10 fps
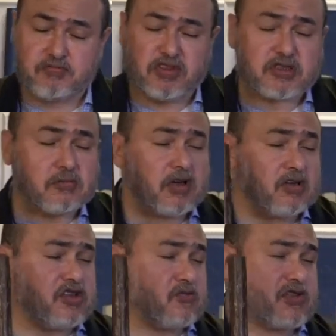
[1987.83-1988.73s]

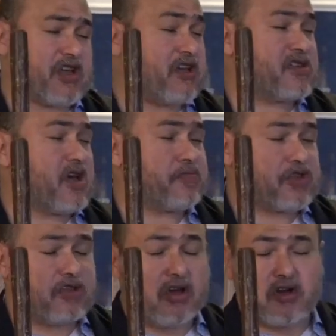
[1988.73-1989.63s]
with the
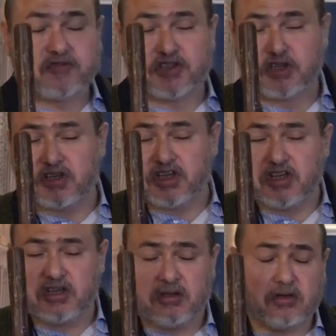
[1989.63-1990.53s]
exception of
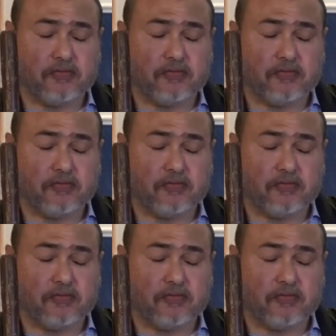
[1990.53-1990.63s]
Turkey,